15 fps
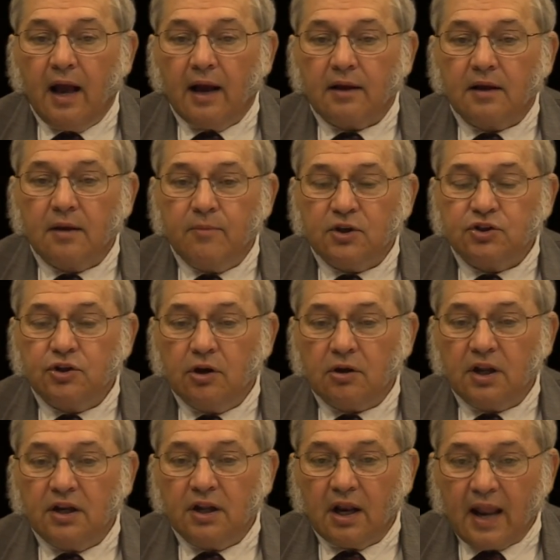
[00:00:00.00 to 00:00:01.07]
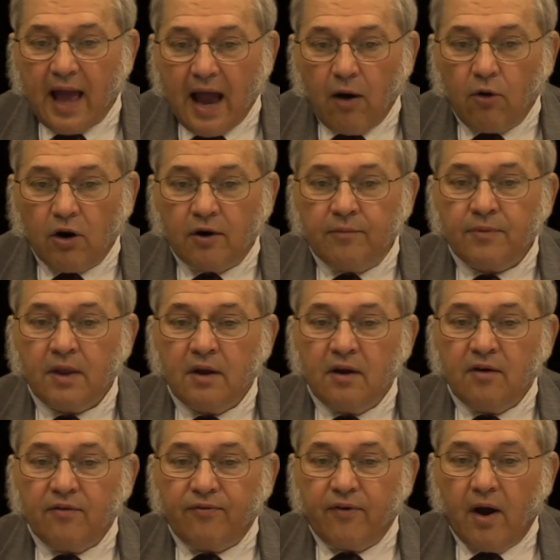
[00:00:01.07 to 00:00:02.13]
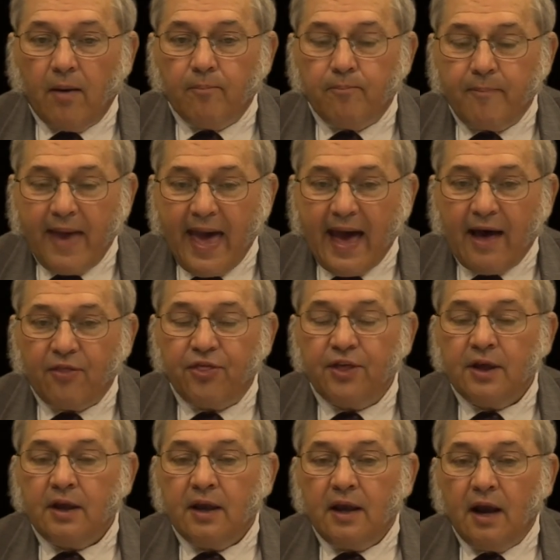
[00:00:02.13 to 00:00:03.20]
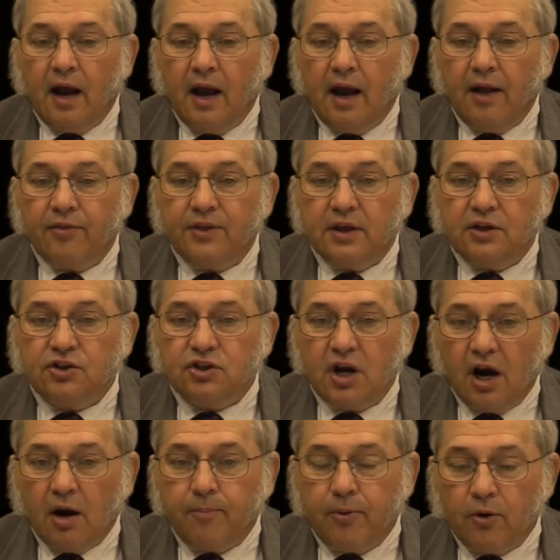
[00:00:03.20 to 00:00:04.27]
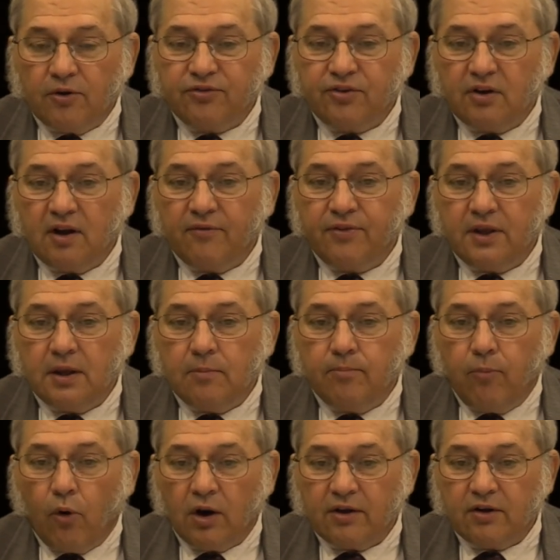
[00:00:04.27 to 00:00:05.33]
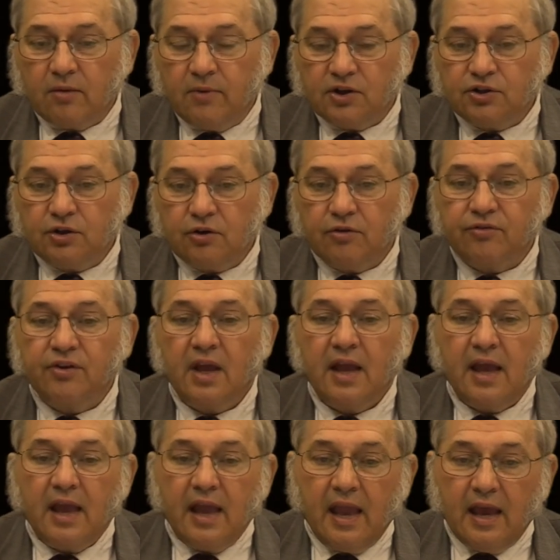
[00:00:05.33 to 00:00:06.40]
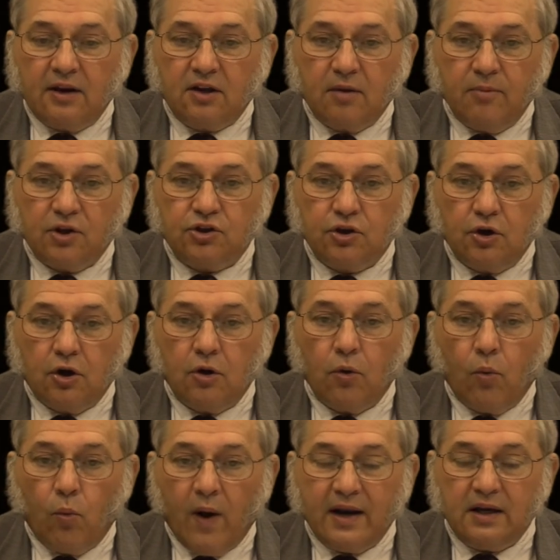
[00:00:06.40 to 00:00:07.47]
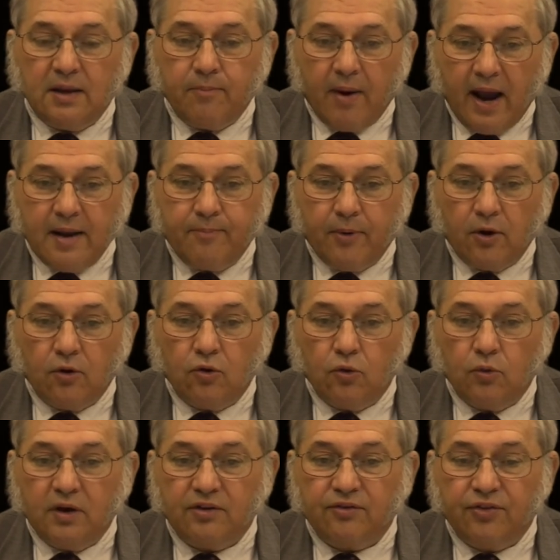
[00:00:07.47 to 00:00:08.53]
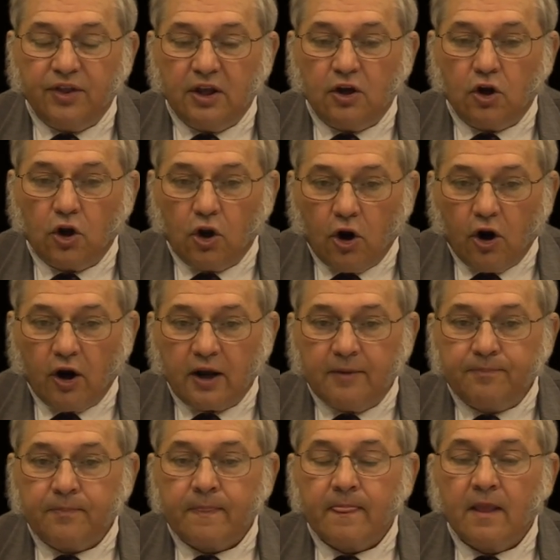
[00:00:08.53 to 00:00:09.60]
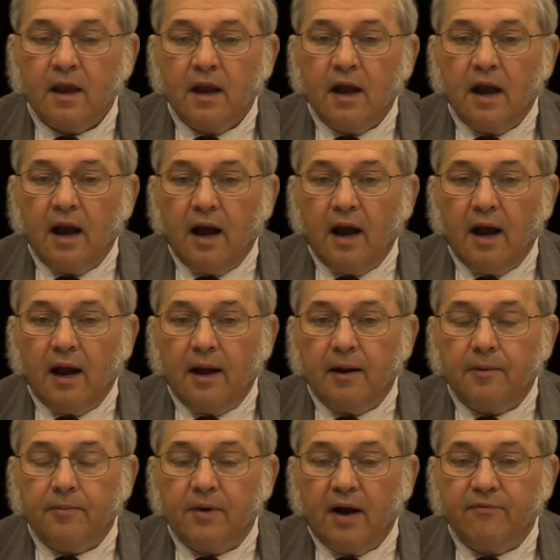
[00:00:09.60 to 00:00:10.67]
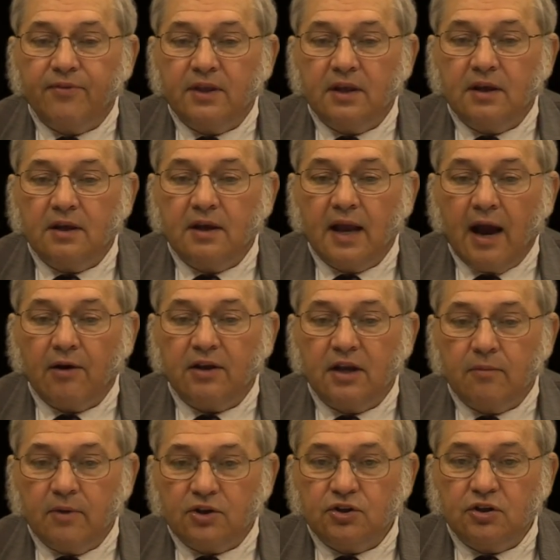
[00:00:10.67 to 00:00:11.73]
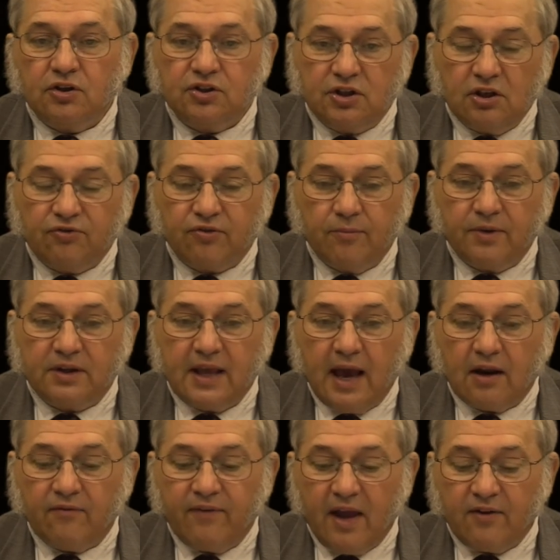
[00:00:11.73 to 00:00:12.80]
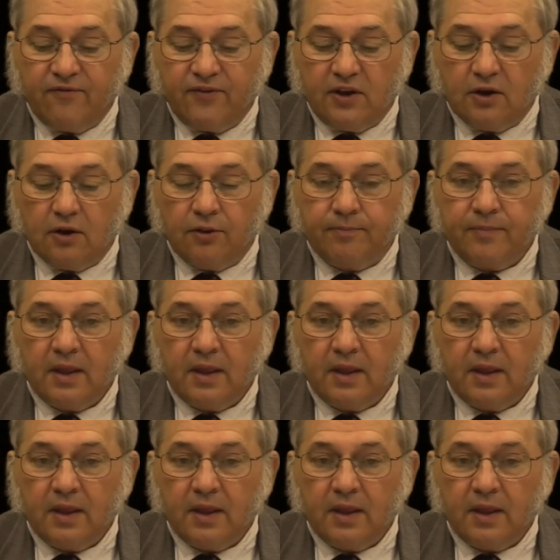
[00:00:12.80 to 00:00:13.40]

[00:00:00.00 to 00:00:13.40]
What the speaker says: Commissioner Linda Lauer from Bath, the chairperson of the Board of Commissioners, and Commissioner Wendy Piper, who is the clerk of the county commission. She's from the town of Enfield.